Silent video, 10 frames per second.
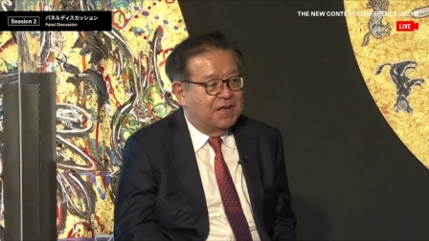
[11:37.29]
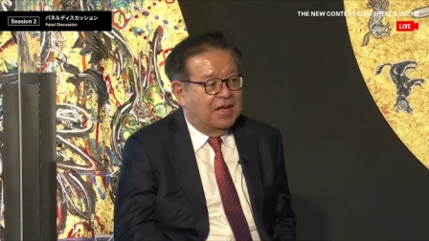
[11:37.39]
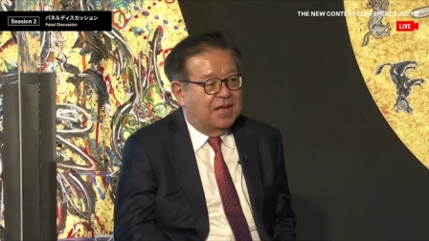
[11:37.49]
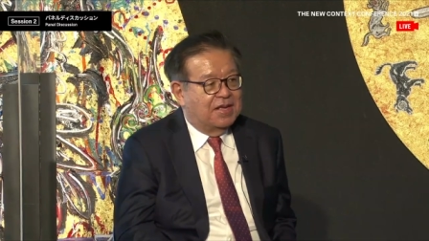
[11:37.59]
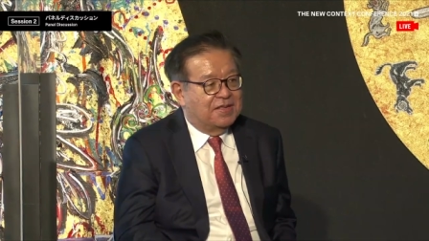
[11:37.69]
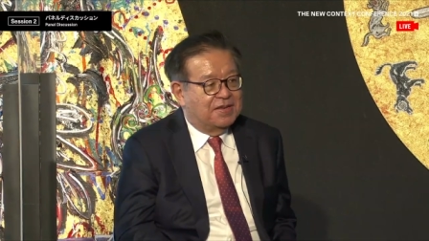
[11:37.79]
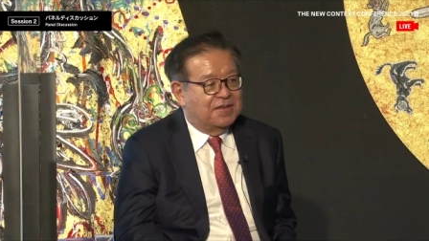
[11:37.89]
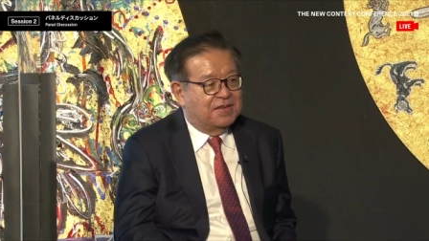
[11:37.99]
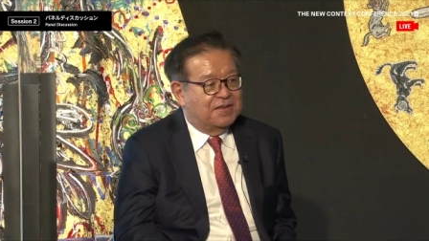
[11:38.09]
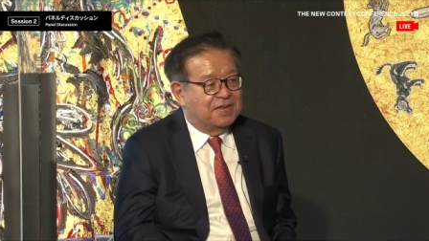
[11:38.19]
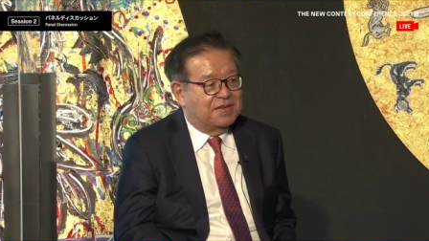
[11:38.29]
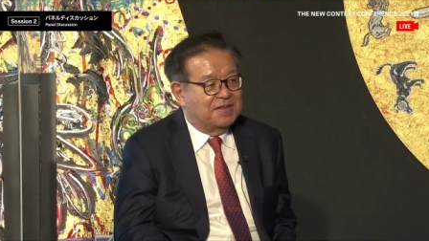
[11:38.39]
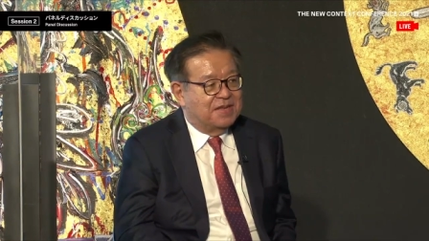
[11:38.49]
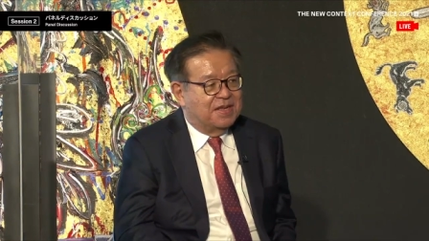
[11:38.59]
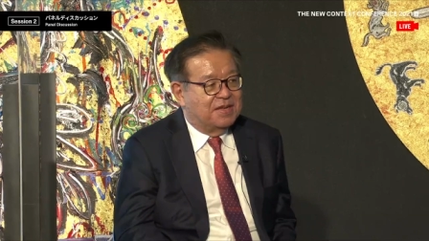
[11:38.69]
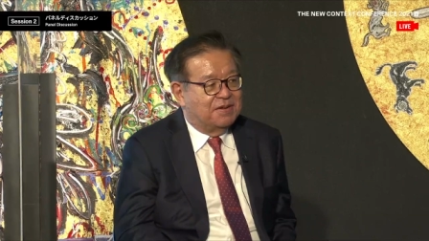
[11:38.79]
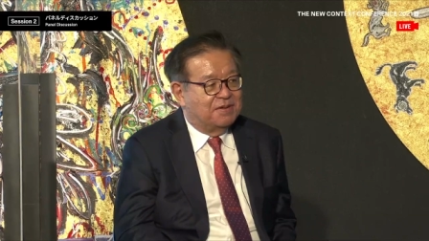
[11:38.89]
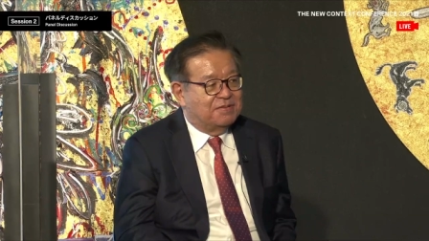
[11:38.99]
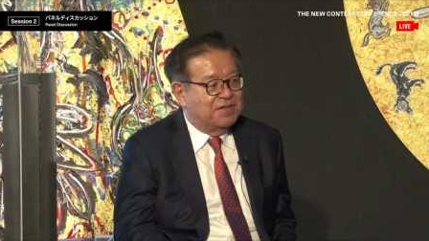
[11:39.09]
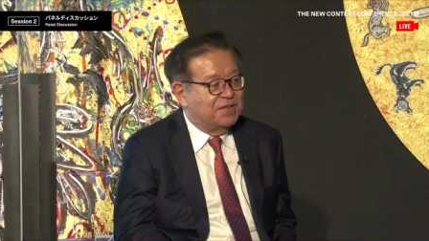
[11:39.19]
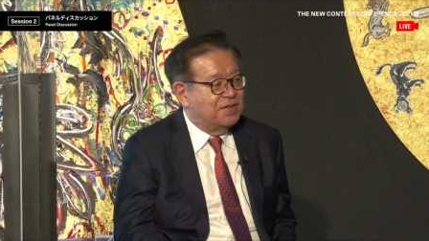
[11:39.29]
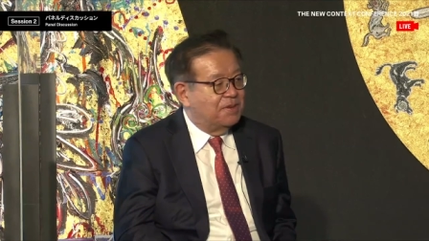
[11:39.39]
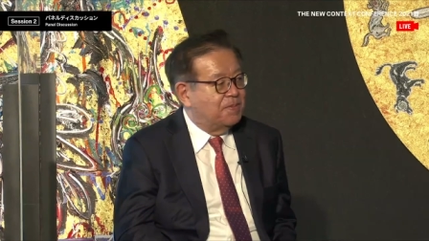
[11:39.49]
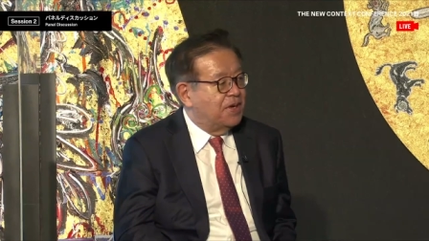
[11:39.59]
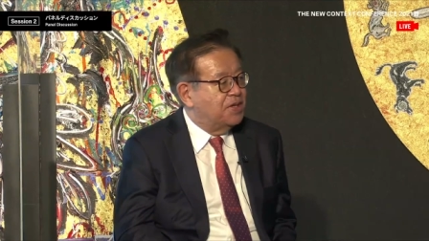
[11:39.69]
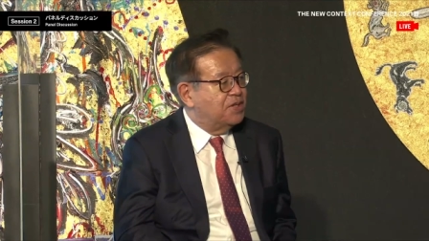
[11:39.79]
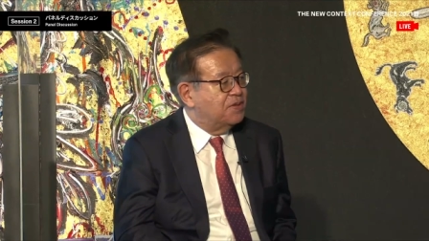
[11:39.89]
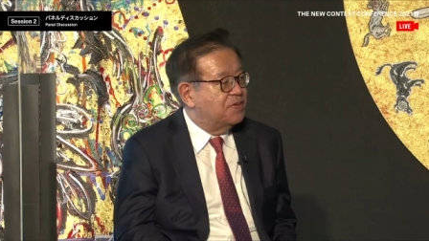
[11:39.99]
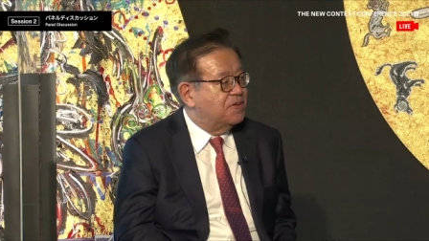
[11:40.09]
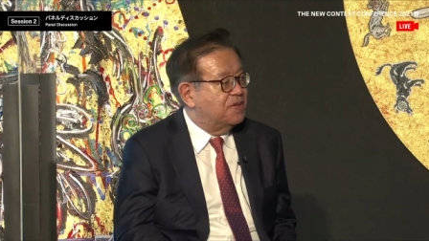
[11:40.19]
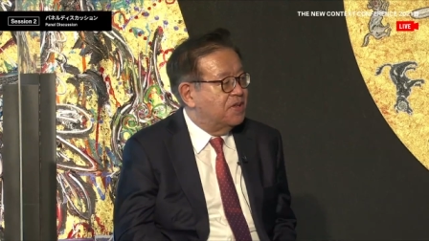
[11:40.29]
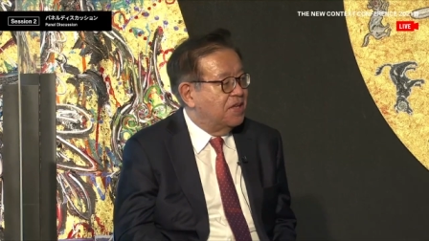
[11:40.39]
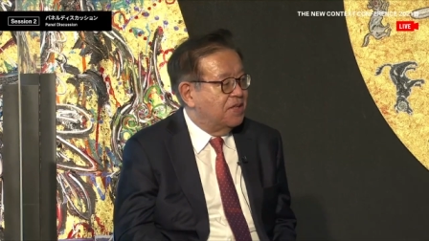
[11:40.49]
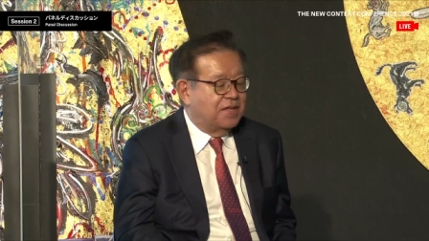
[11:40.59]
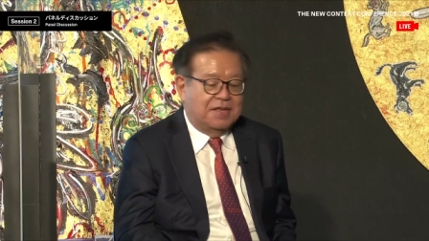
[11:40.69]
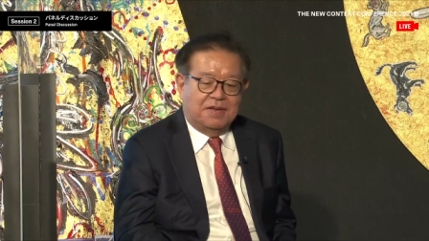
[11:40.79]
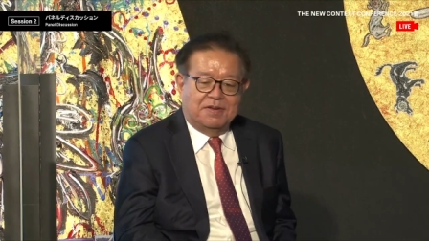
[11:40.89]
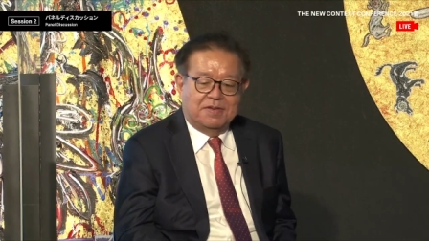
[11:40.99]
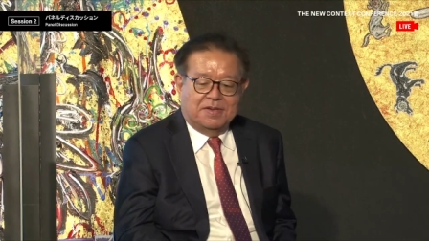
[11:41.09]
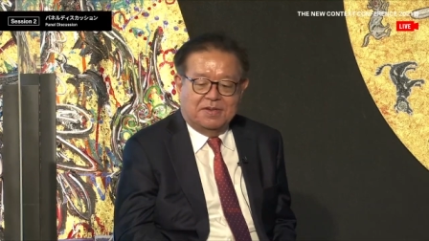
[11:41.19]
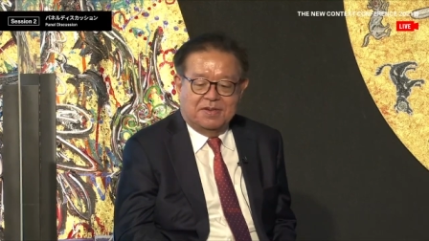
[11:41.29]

Audrey's operation and all the